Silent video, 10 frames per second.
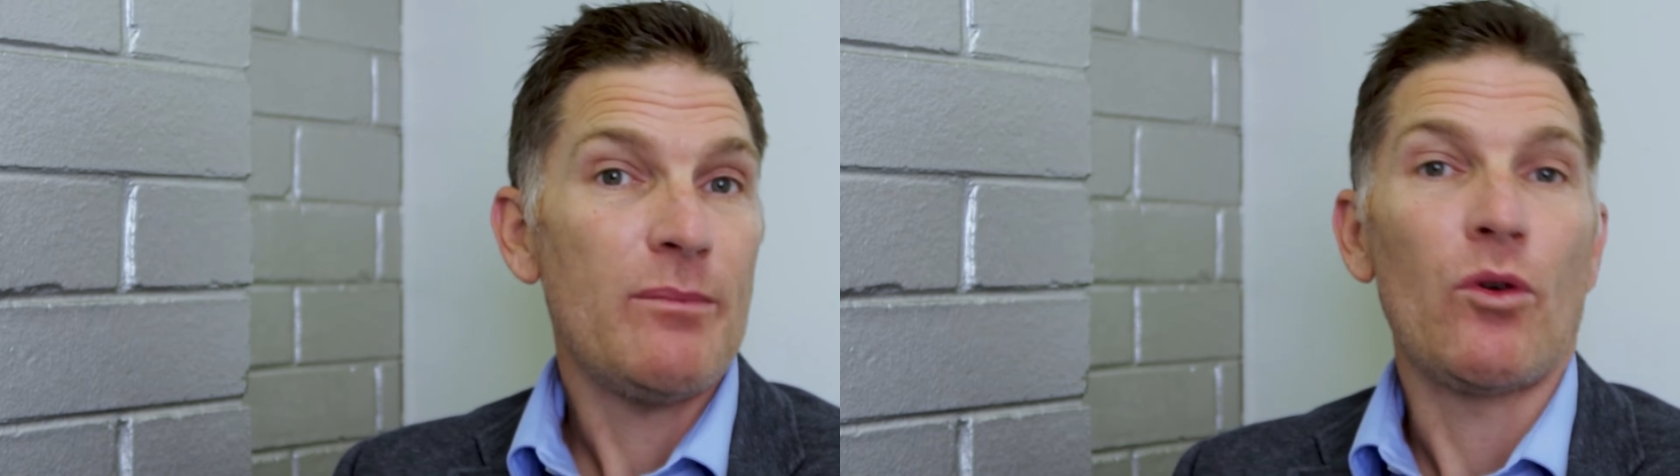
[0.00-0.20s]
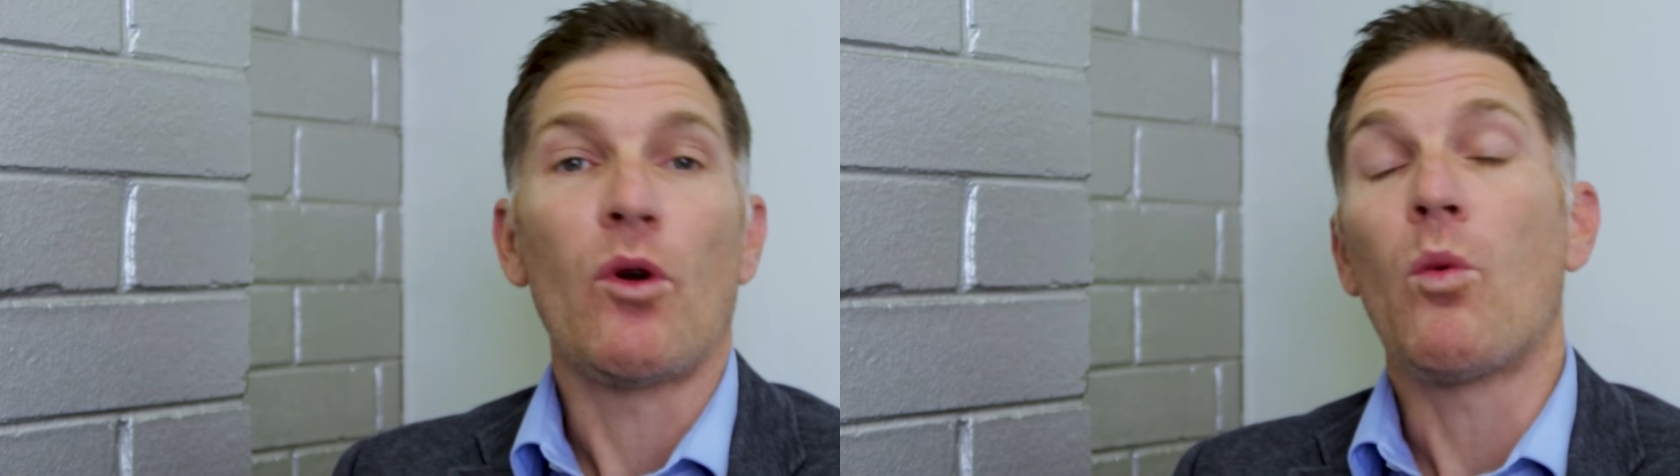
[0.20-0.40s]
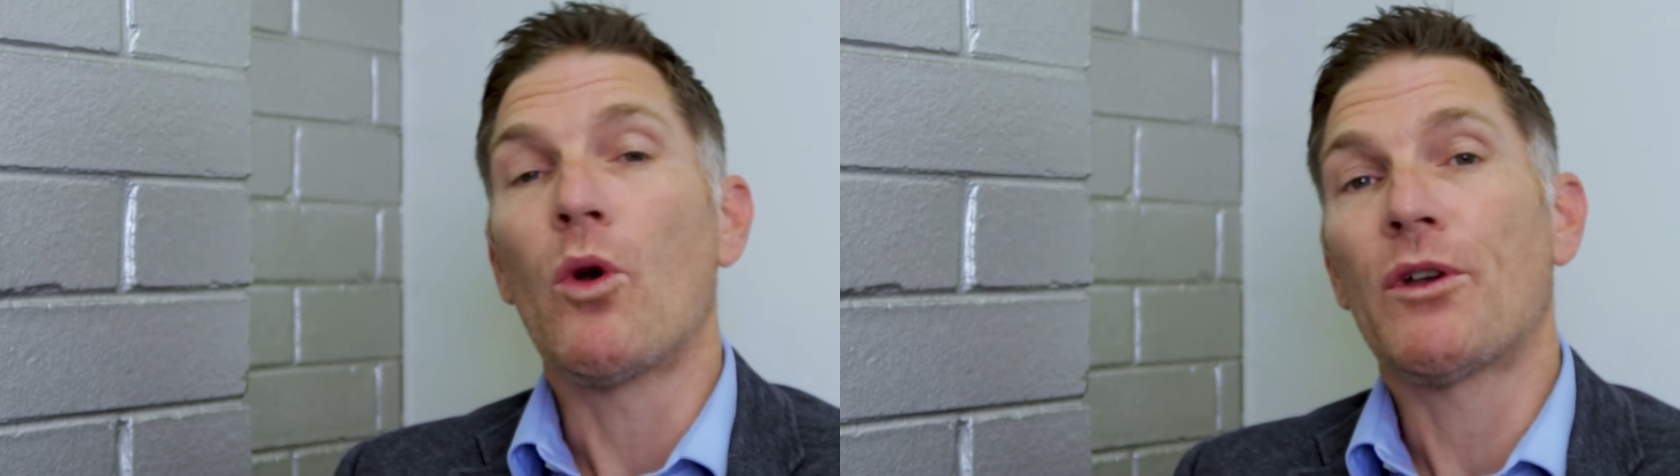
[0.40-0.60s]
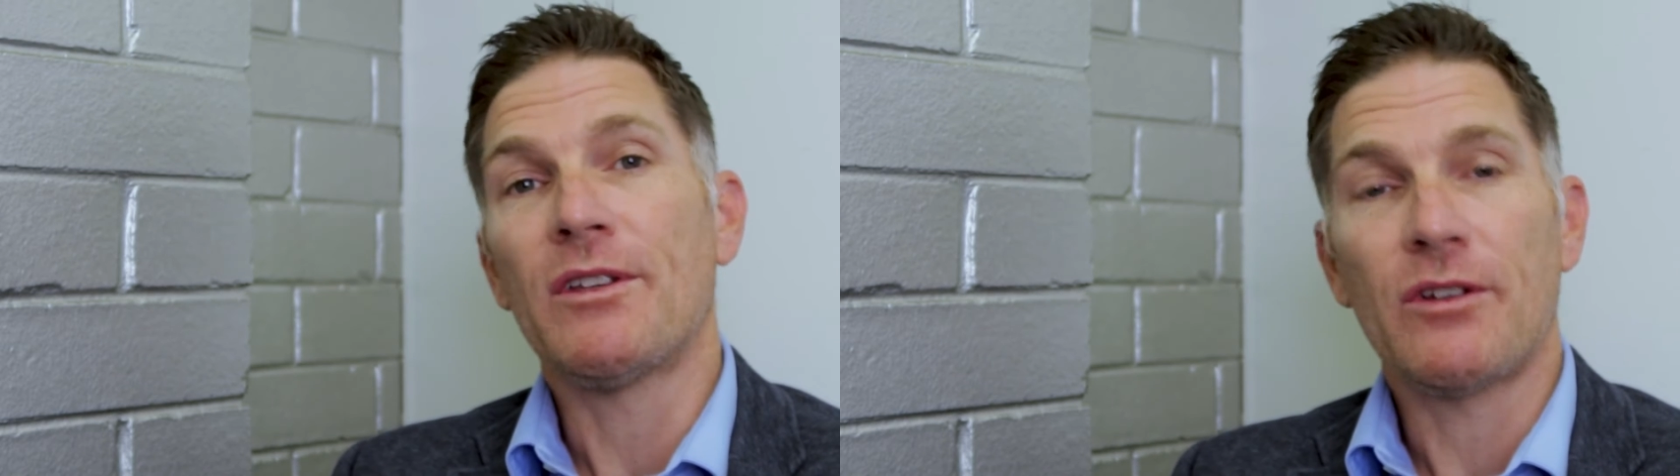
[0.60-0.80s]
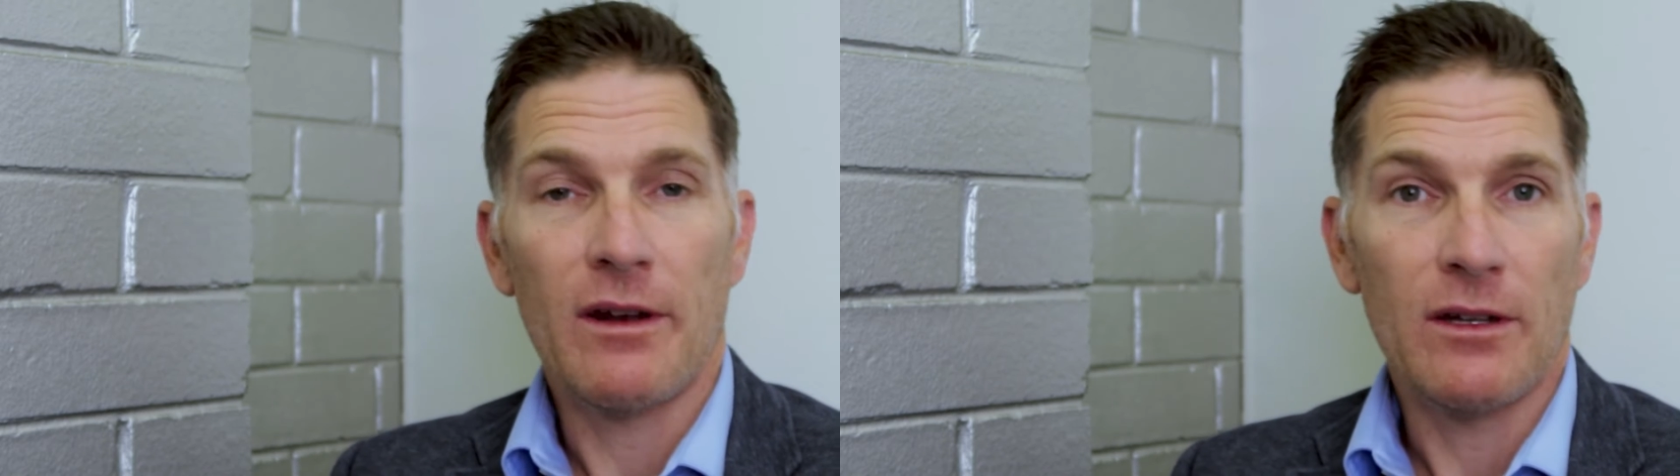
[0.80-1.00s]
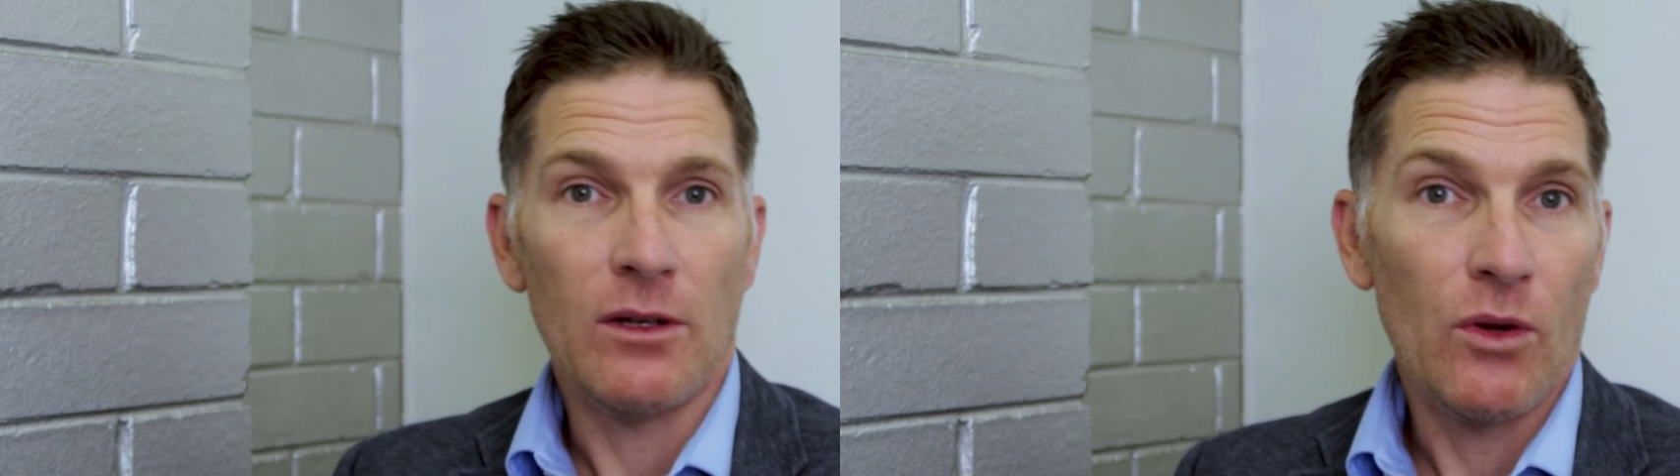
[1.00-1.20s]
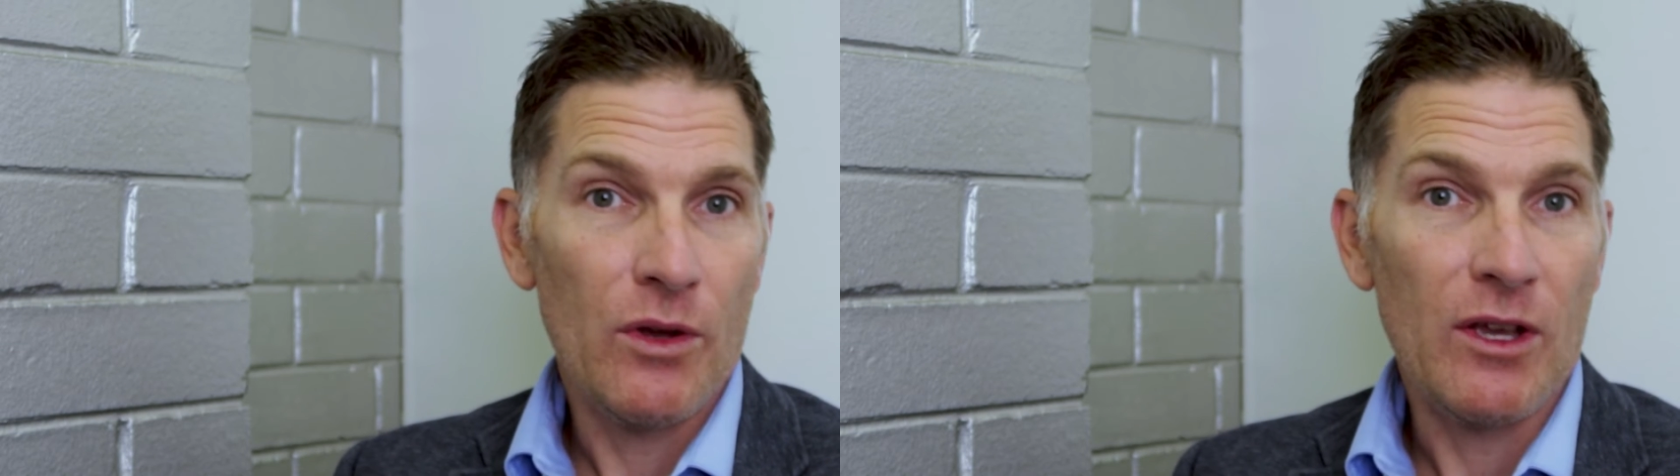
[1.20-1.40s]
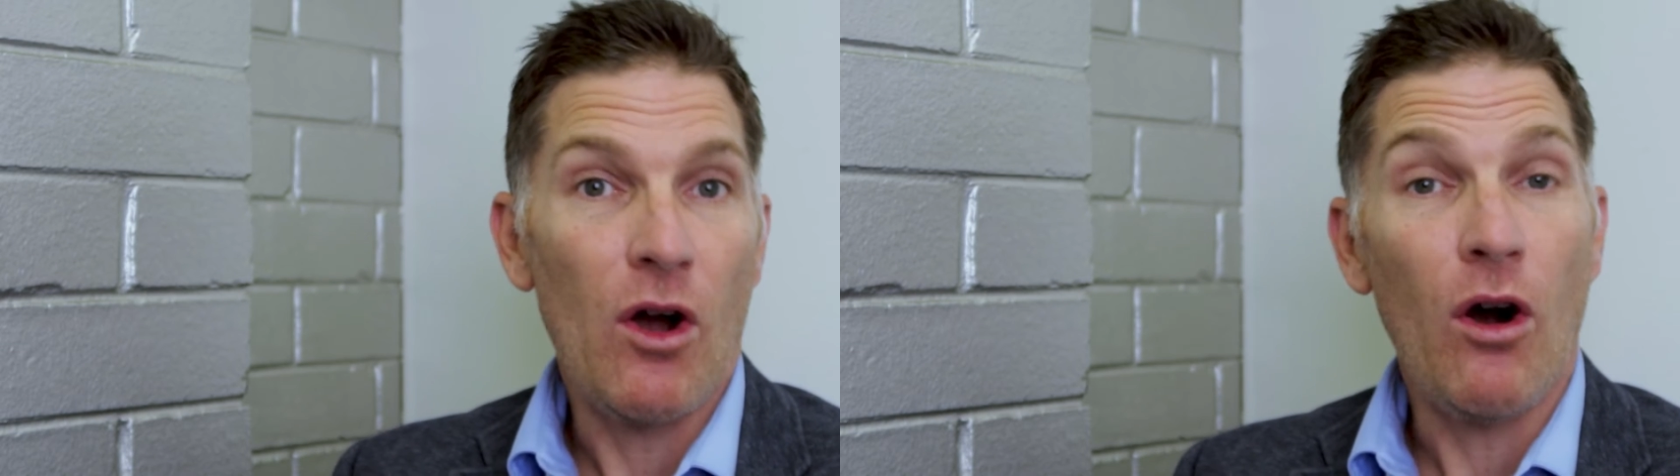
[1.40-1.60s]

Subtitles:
or a work integrated learning